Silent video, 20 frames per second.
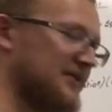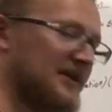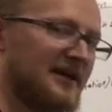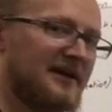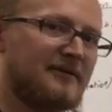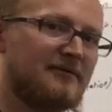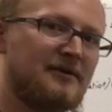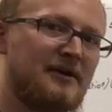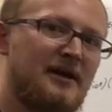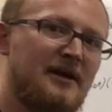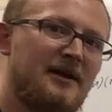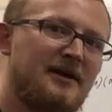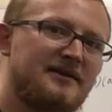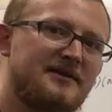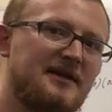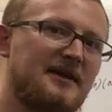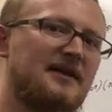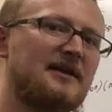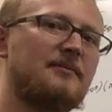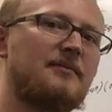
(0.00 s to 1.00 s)
They
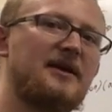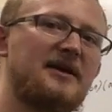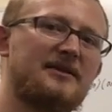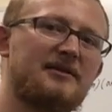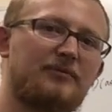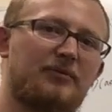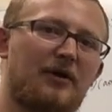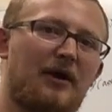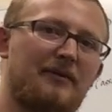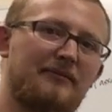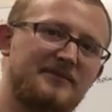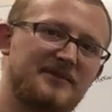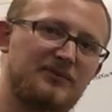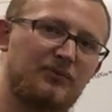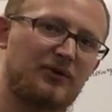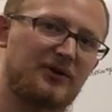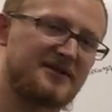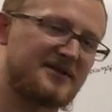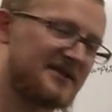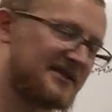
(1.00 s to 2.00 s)
tend to make the problems
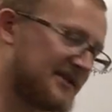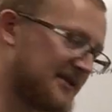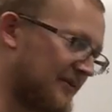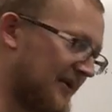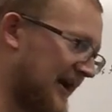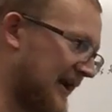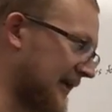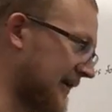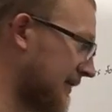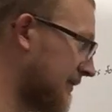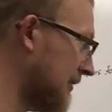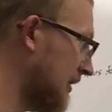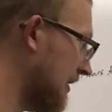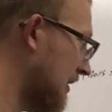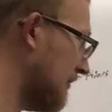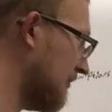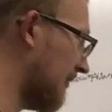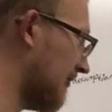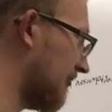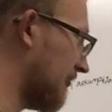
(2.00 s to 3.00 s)
more systematic.
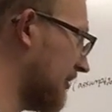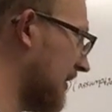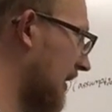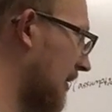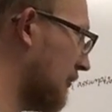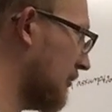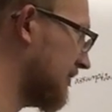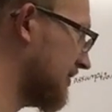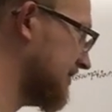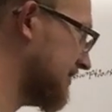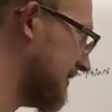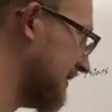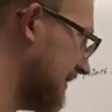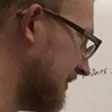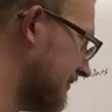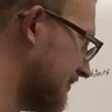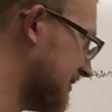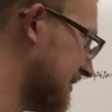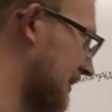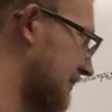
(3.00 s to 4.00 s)
But for now, we're just going
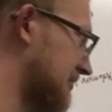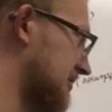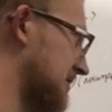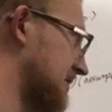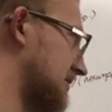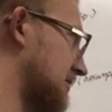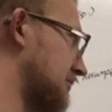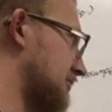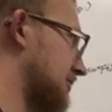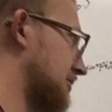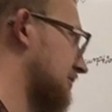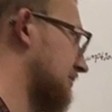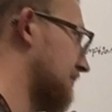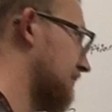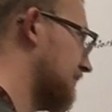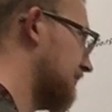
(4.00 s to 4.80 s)
to use substitution.